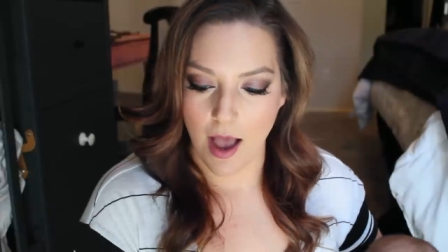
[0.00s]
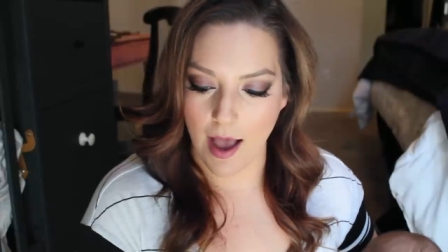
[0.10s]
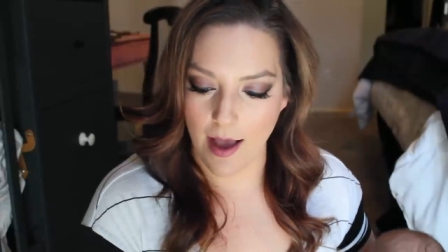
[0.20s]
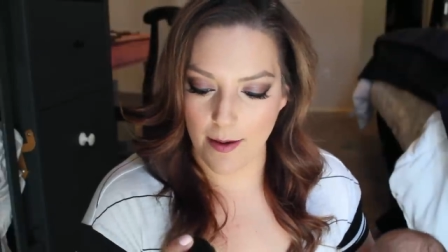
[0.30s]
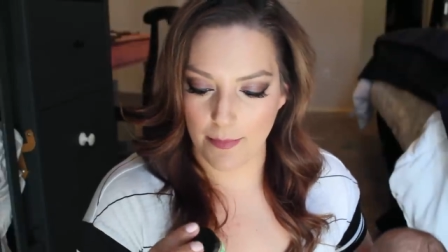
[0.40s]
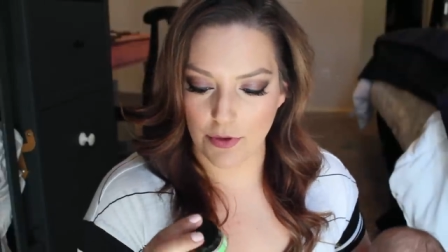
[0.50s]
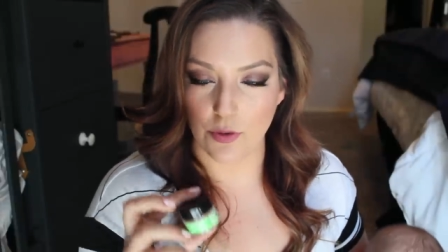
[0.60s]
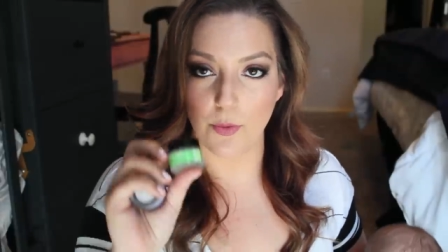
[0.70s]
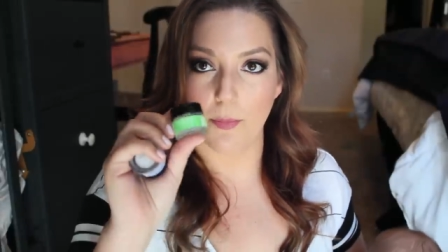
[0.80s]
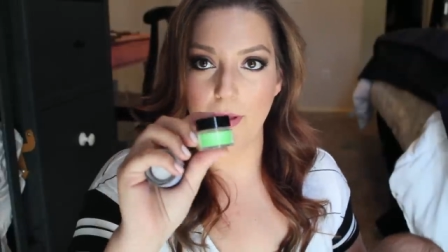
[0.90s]
Um,
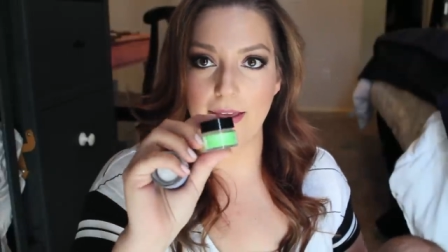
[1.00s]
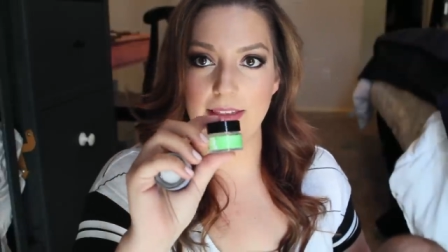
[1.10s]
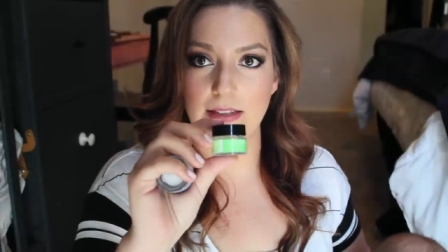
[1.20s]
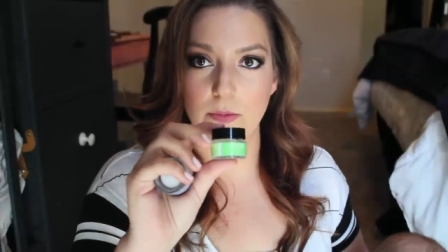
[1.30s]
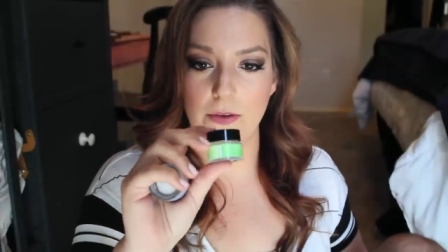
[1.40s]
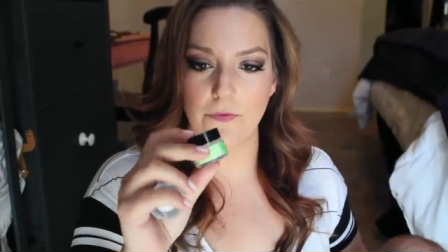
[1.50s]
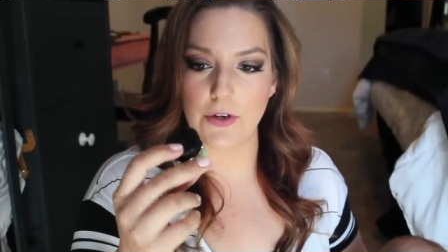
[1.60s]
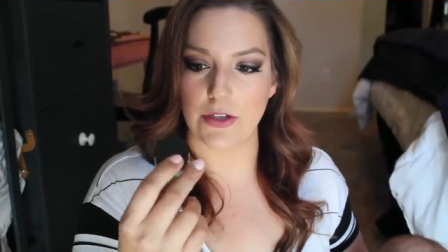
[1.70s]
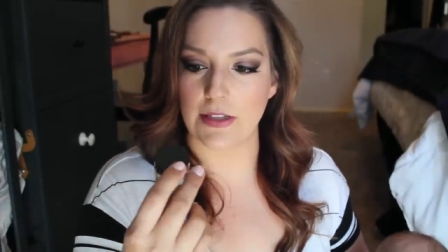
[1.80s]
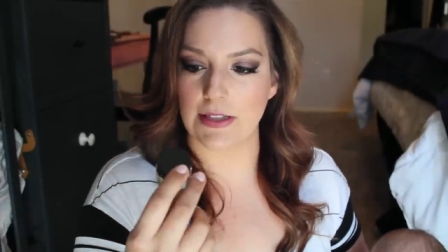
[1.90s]
you apply this one
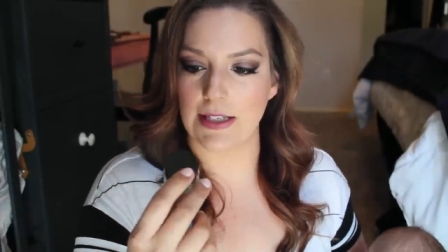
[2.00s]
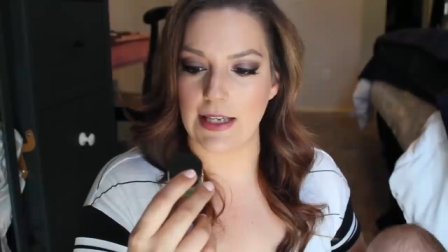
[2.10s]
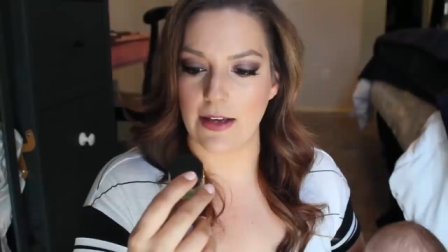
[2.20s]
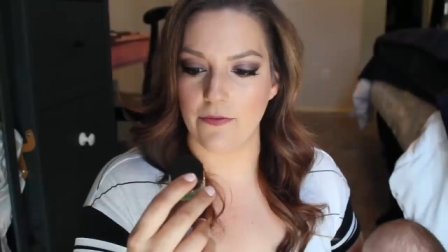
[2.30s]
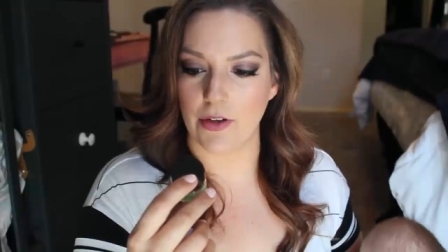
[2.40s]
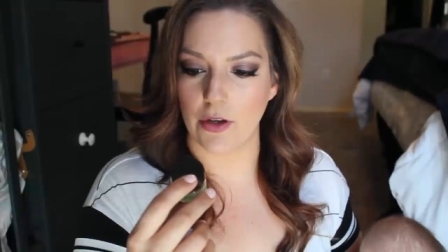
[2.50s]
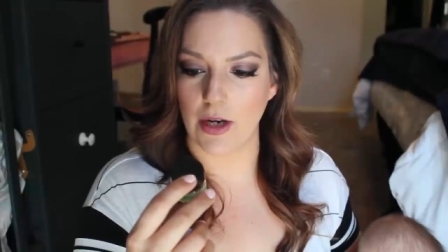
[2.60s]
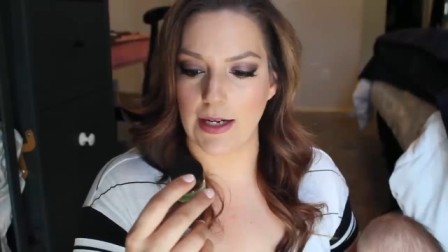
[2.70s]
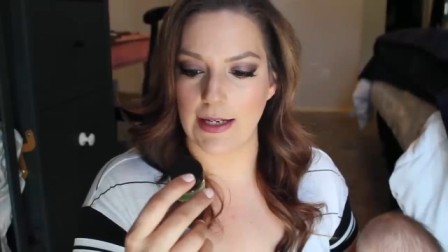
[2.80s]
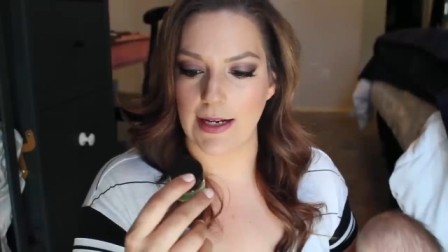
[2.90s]
first, the
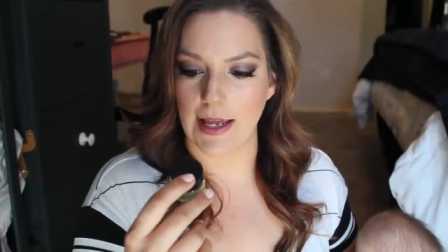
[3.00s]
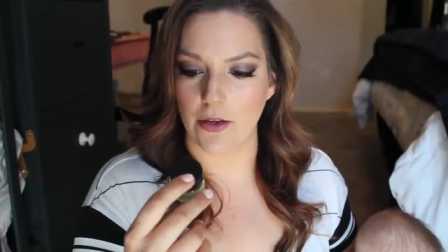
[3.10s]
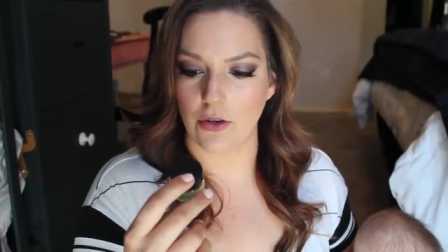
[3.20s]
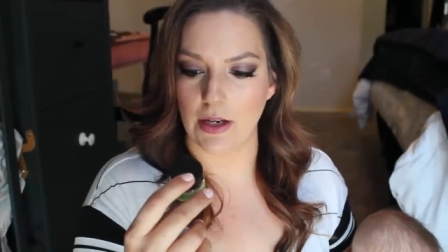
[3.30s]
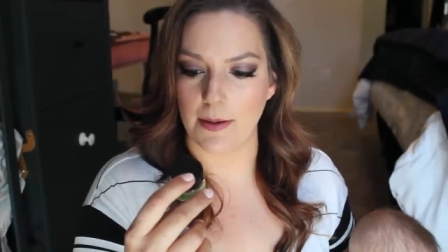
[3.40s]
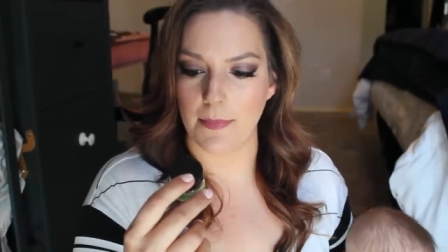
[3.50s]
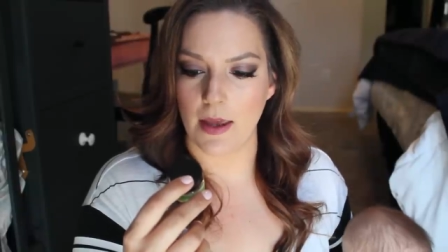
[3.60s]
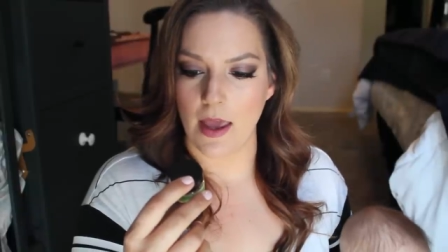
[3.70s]
Invigorating Night Cream.